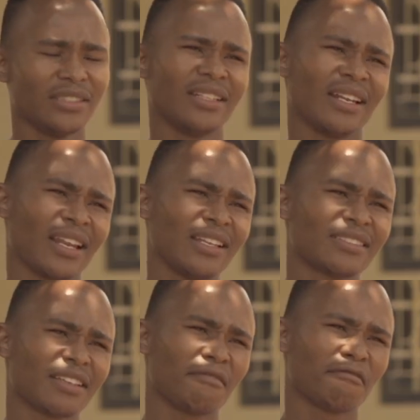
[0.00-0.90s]
generate
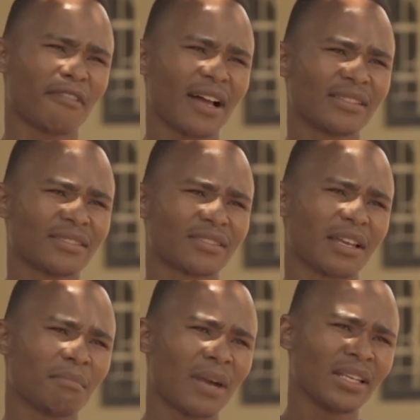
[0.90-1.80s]
some funds,
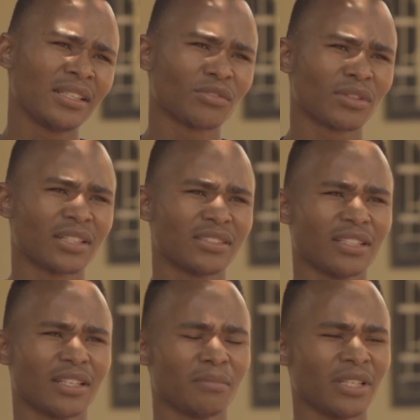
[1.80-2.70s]
some money, so that she
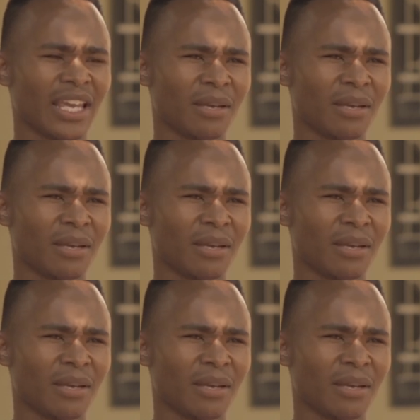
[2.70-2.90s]
could be